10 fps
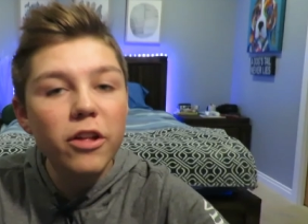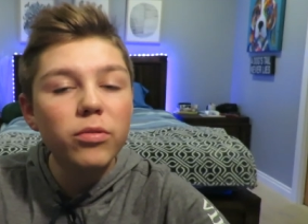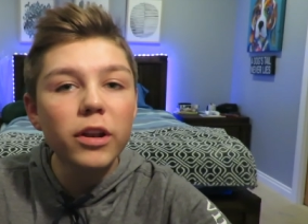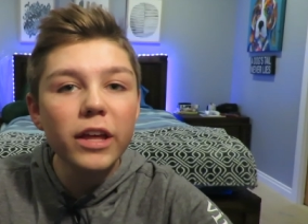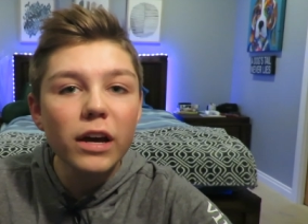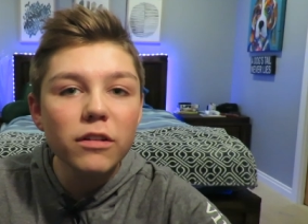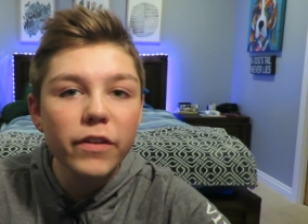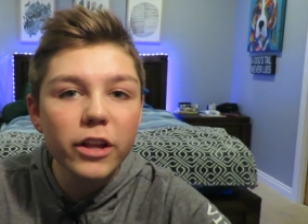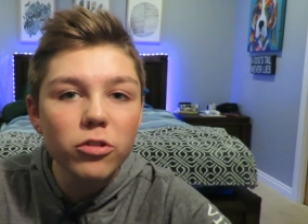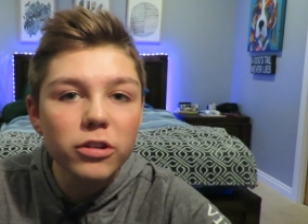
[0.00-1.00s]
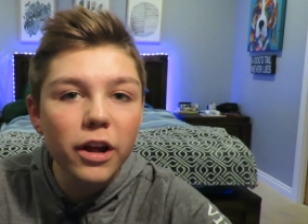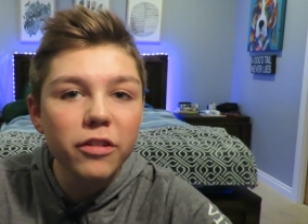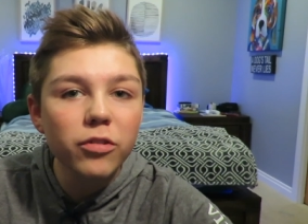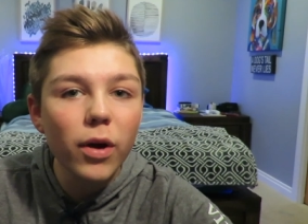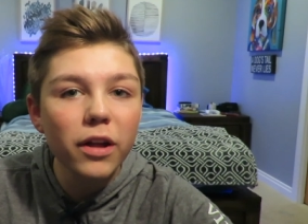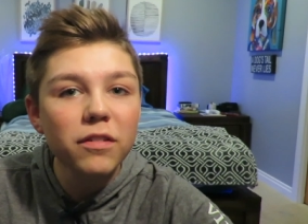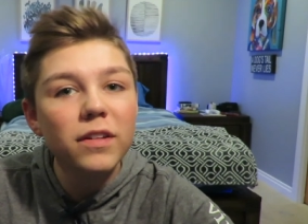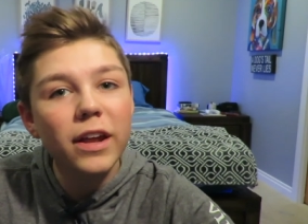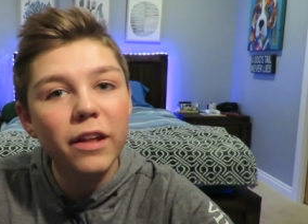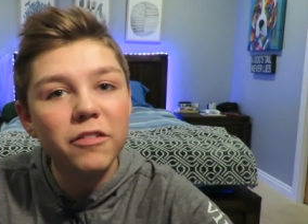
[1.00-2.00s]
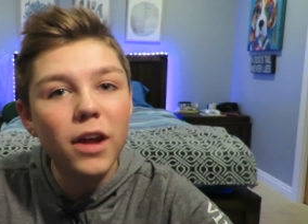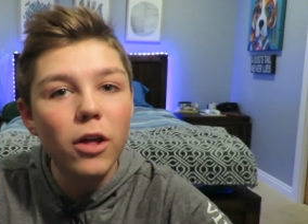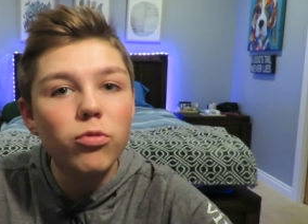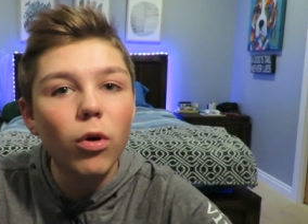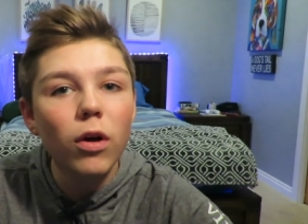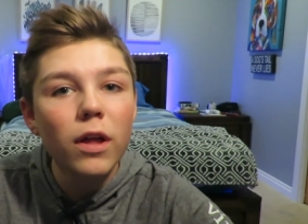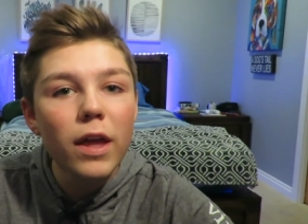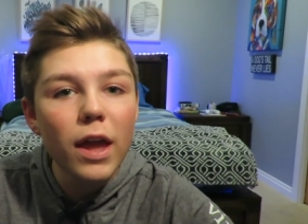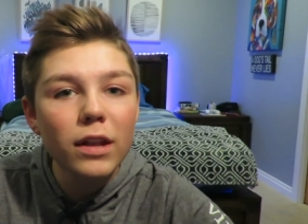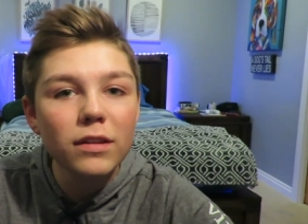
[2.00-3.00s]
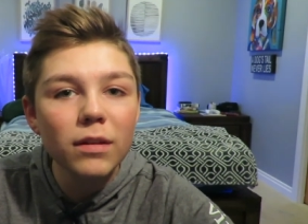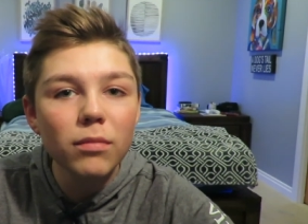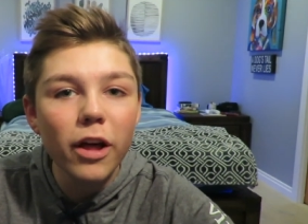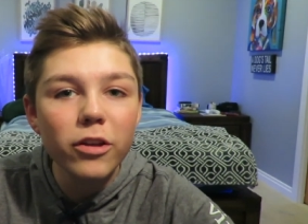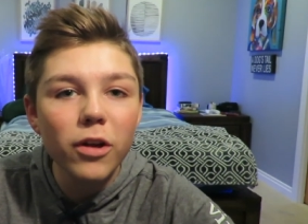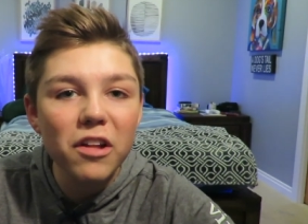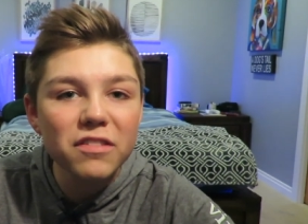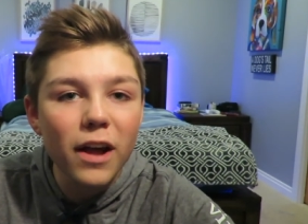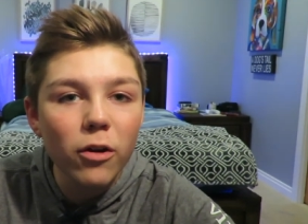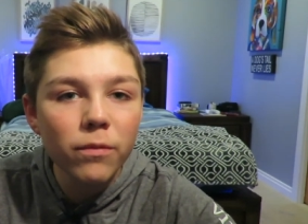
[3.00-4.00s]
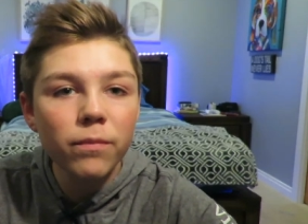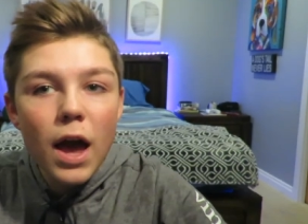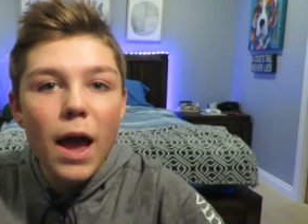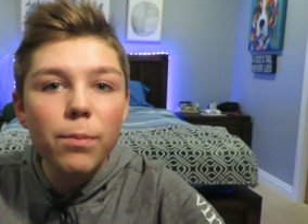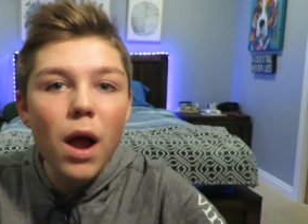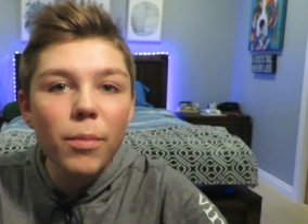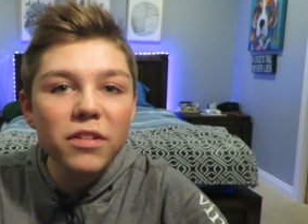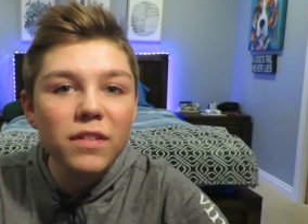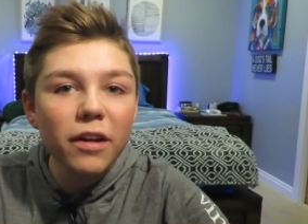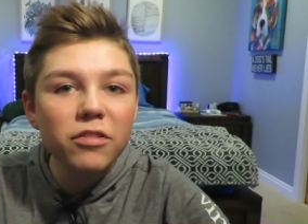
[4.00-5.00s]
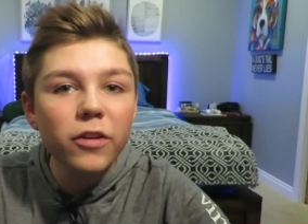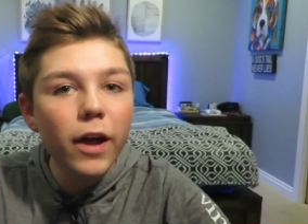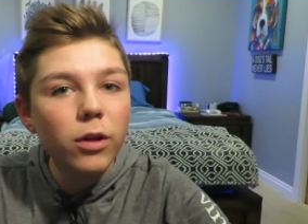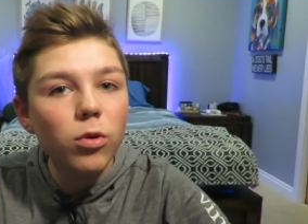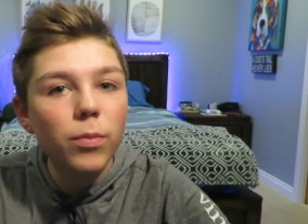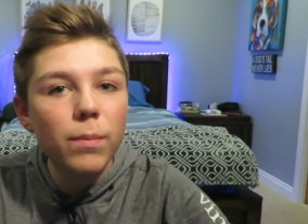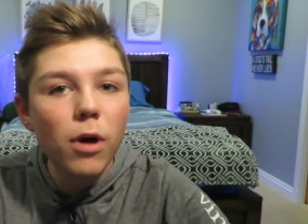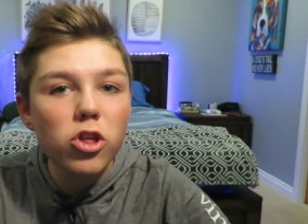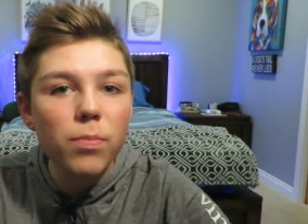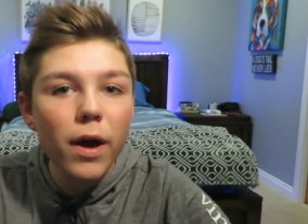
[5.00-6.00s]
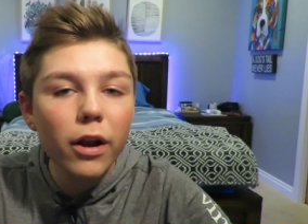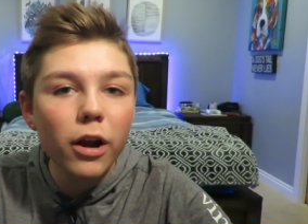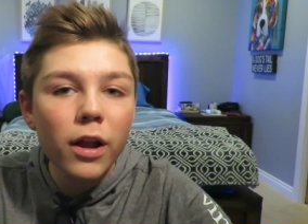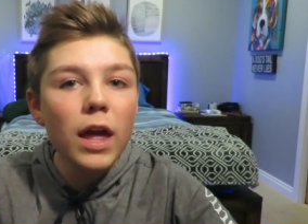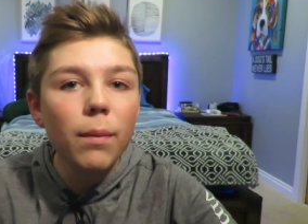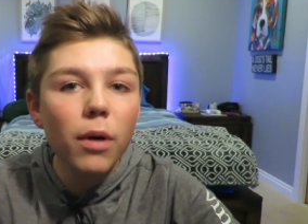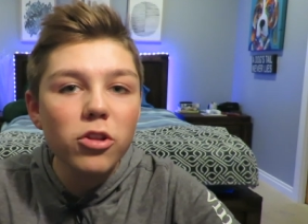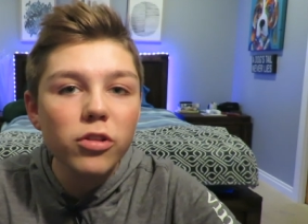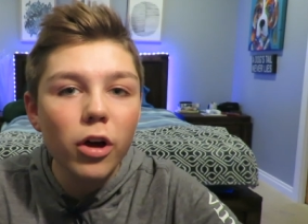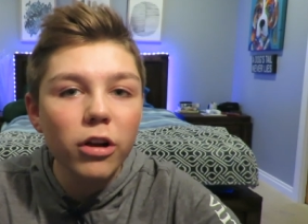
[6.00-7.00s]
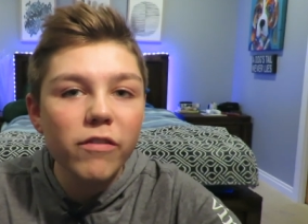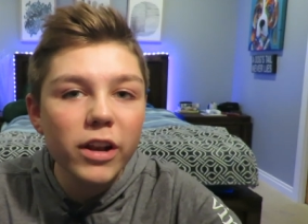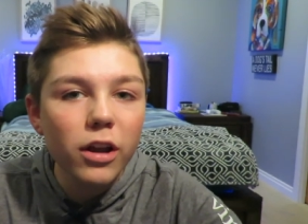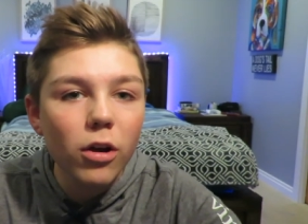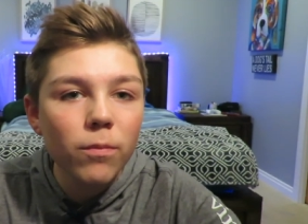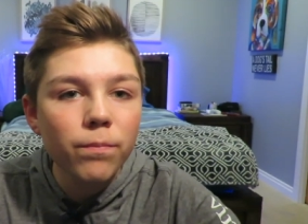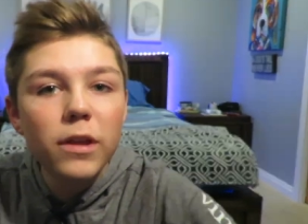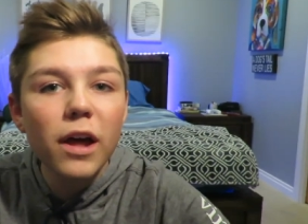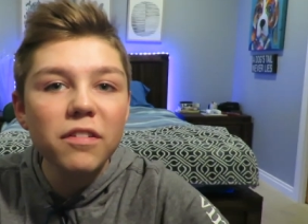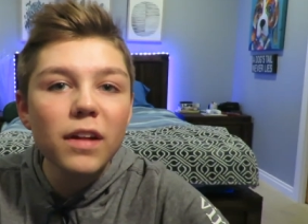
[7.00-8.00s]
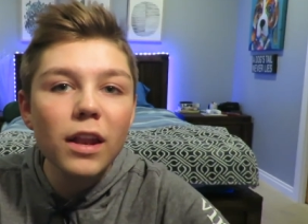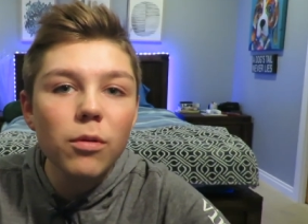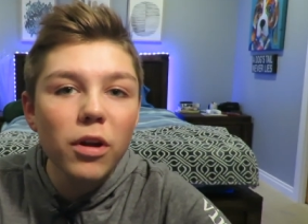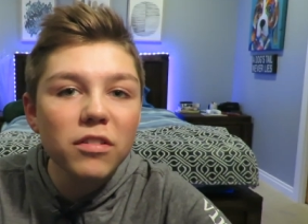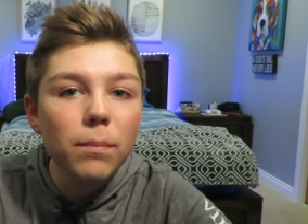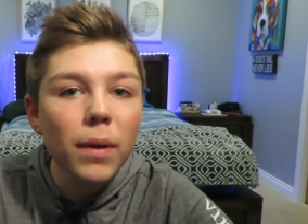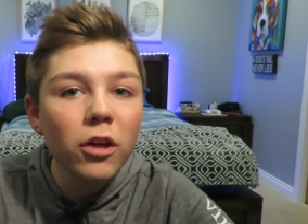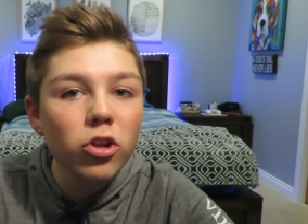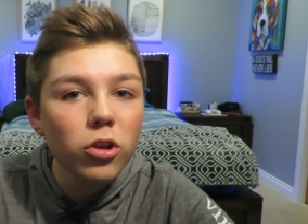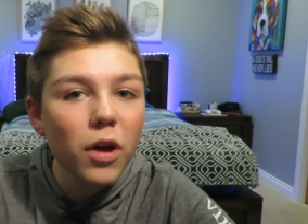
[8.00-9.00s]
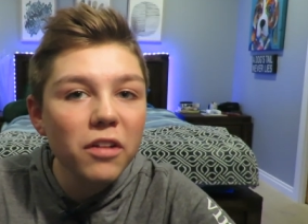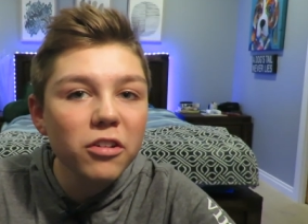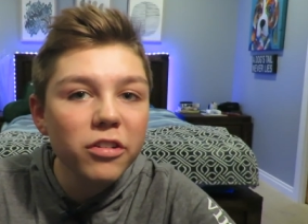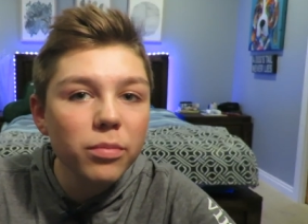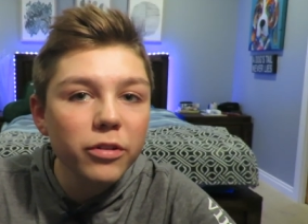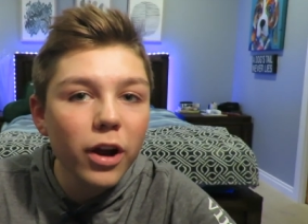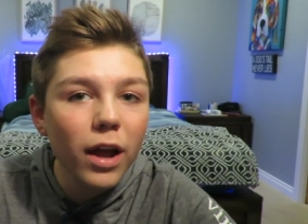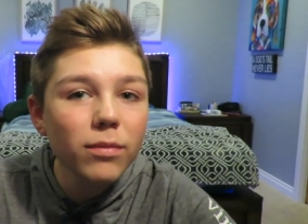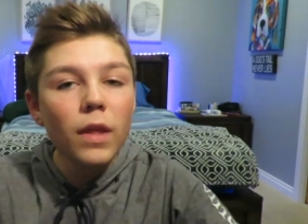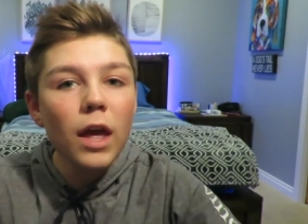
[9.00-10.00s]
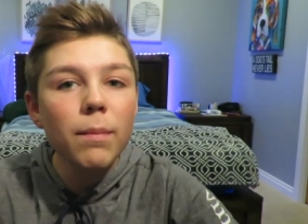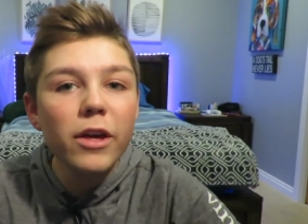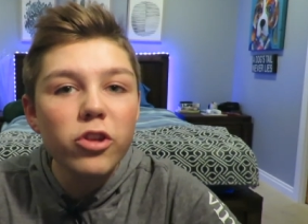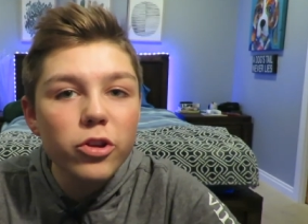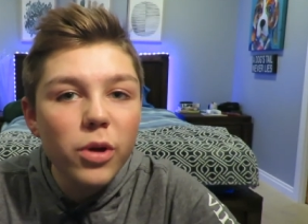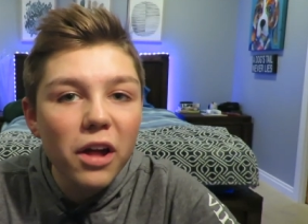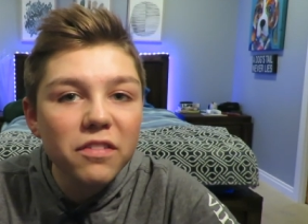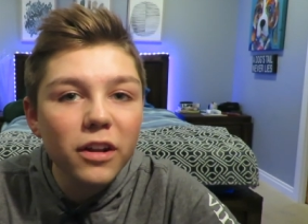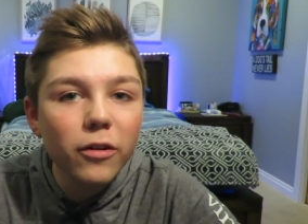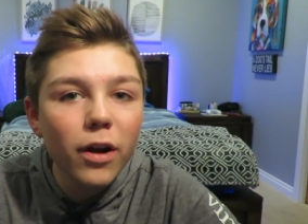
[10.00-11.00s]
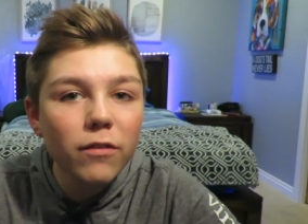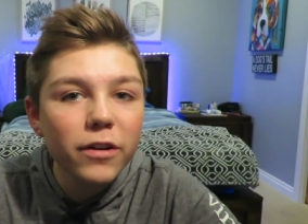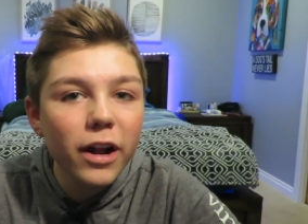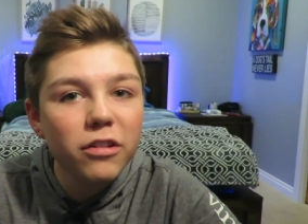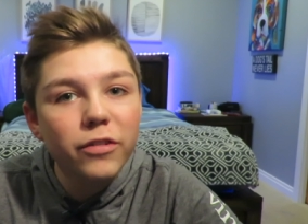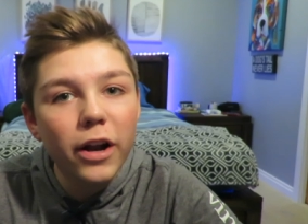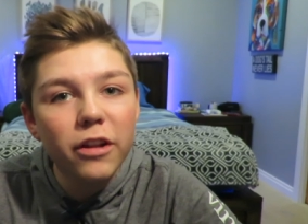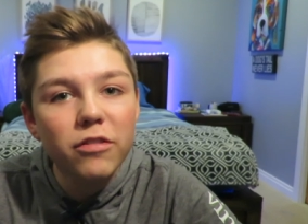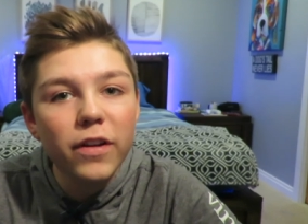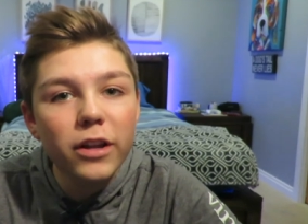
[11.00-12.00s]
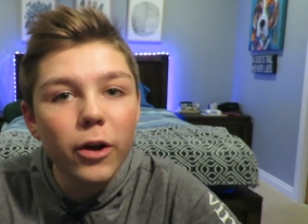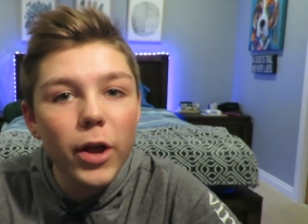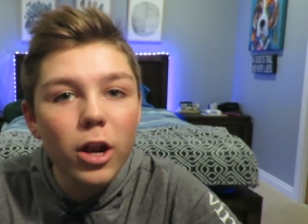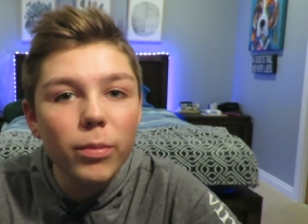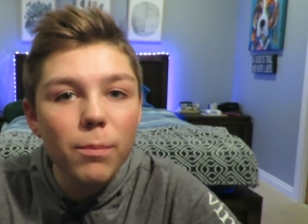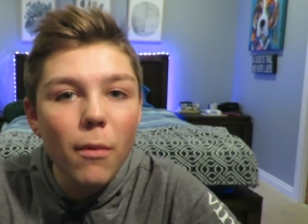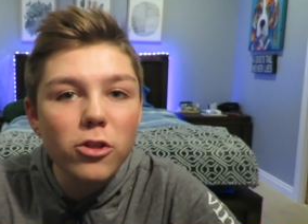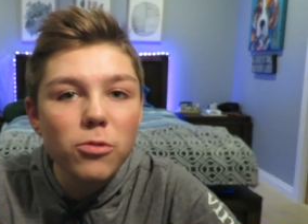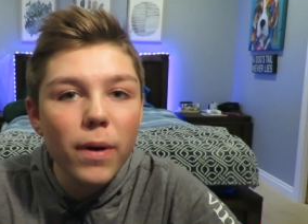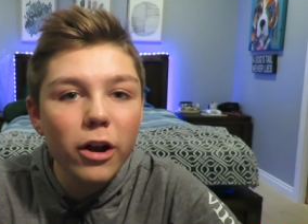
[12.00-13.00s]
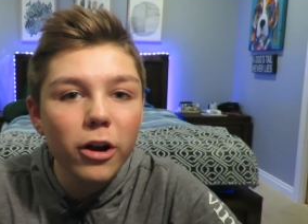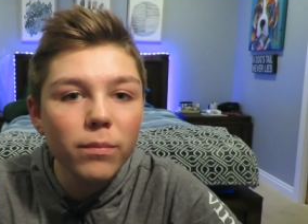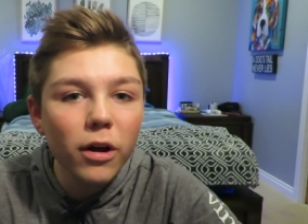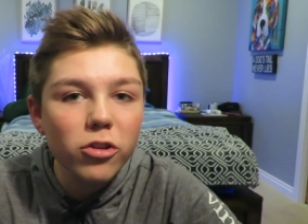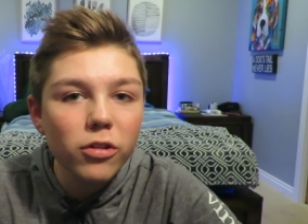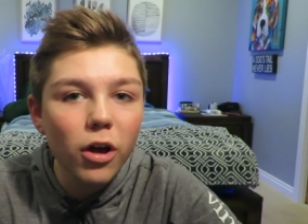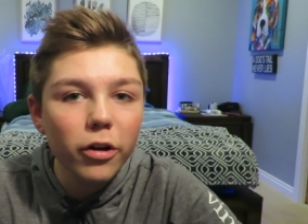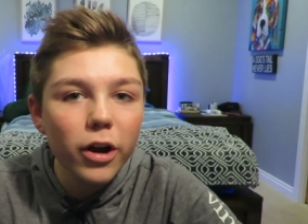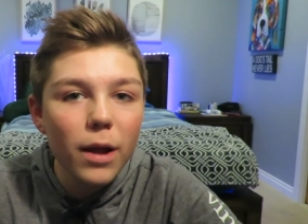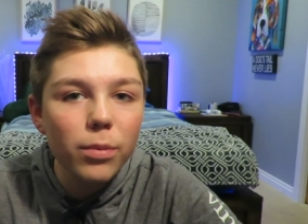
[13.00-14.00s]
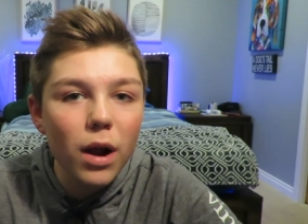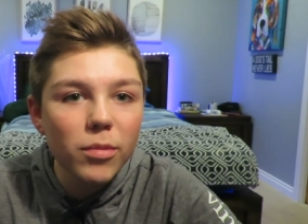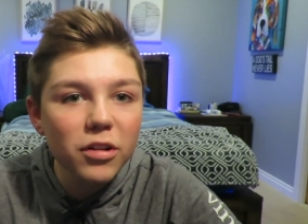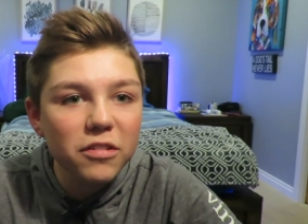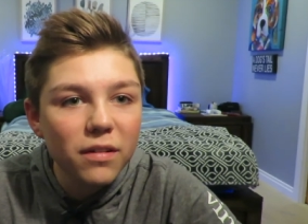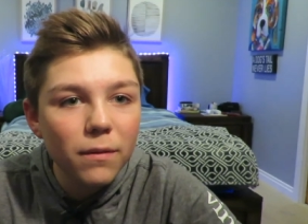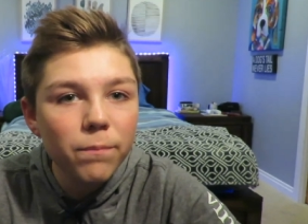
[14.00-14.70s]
just wanted to get out a video today, so I stayed on schedule and didn't let you guys down. I promise next Friday will be much better and a much longer video. But yes, anyways, make sure you guys are subscribed. You can make sure you guys stick around for next Friday's video. It'll be much better and much longer, I promise.